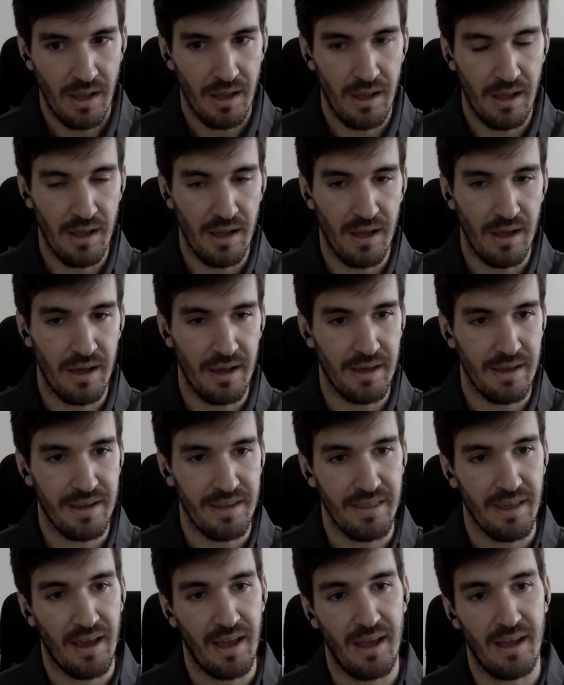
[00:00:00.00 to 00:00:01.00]

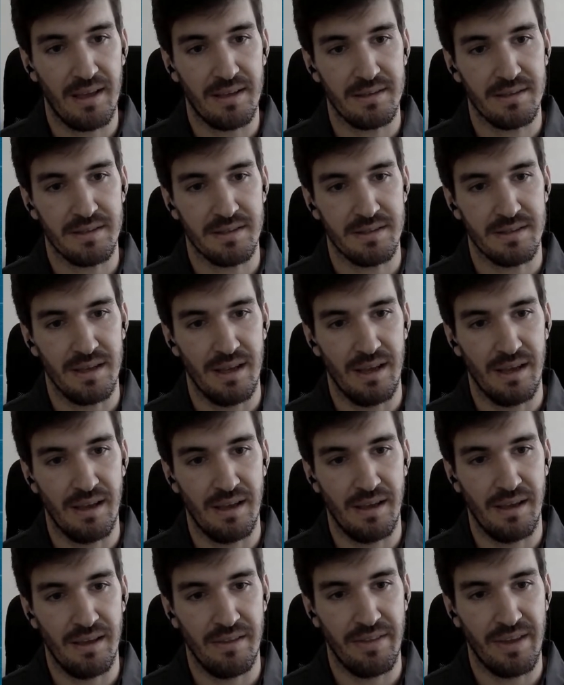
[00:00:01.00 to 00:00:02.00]
It has
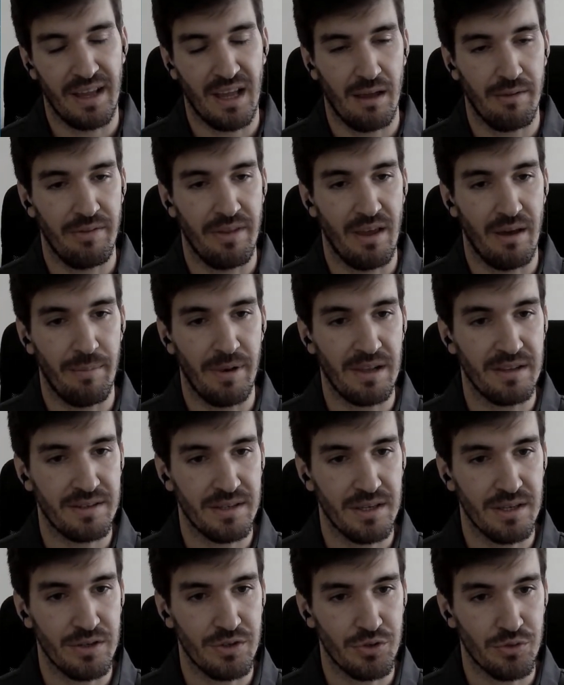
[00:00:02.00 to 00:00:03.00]
the
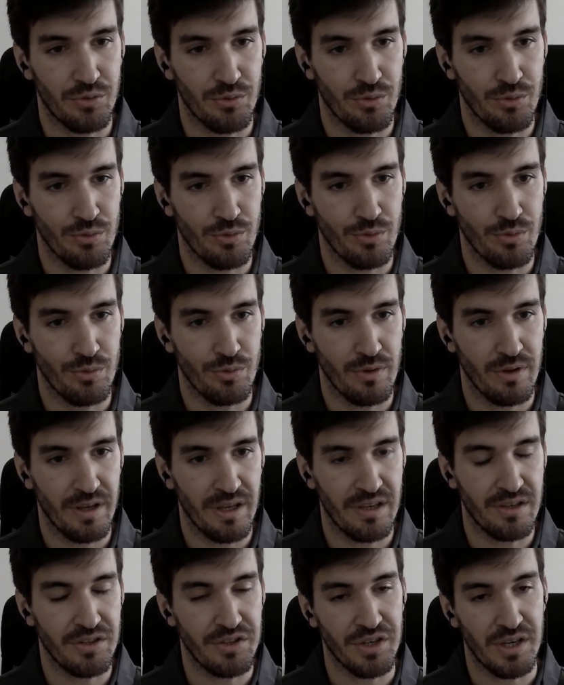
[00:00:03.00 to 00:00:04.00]
ability to
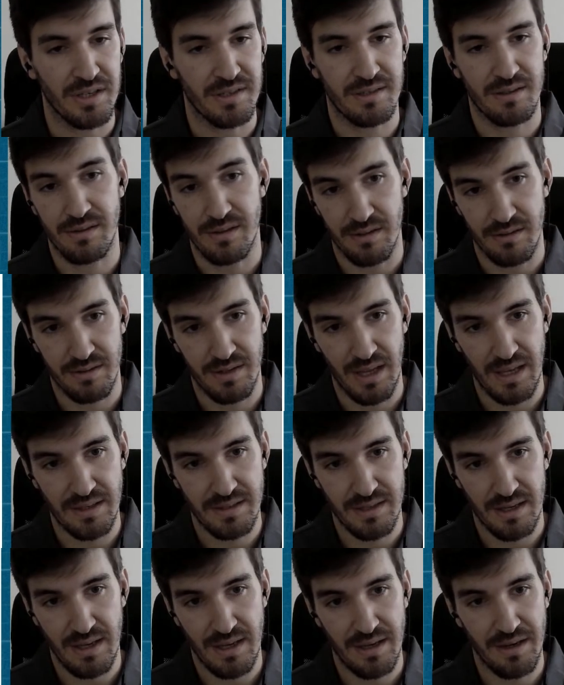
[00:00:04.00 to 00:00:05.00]
ingest
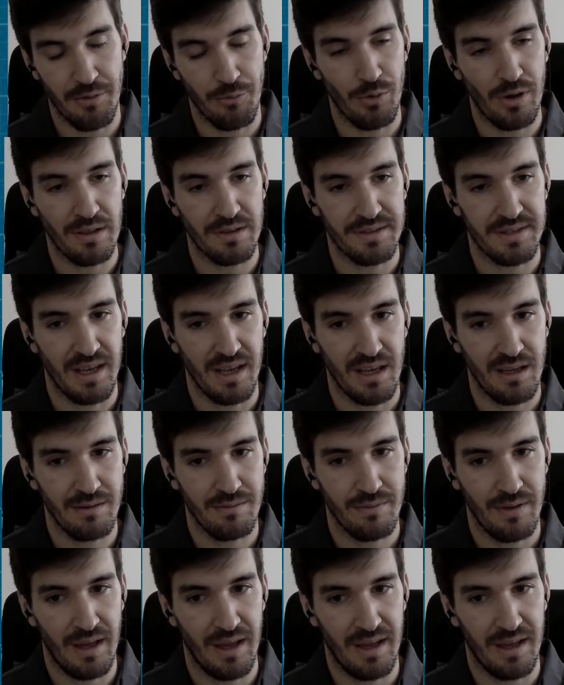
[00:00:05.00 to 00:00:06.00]
data in real
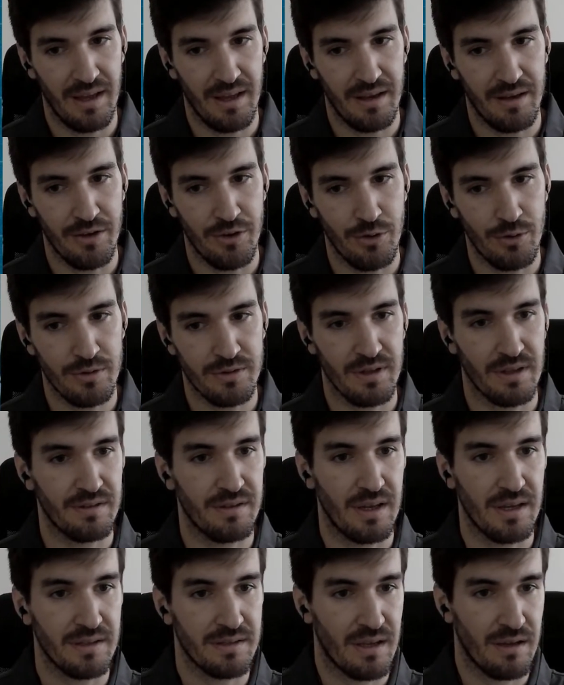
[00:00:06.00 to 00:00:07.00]
time and use that
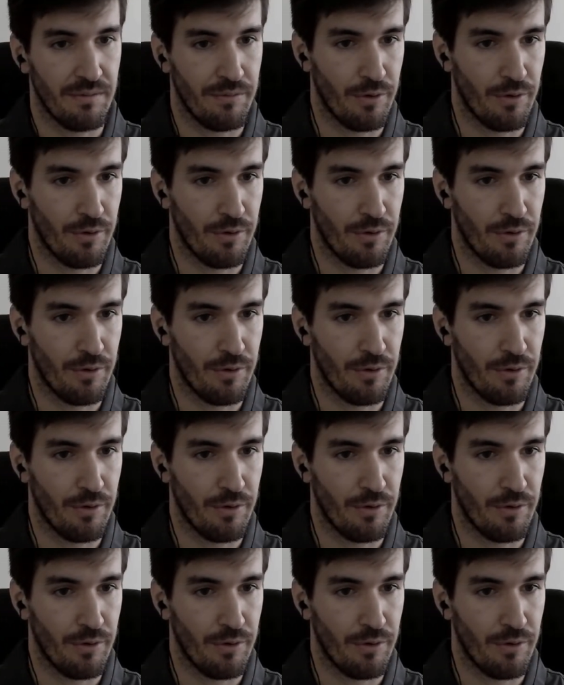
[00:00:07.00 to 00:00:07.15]
data,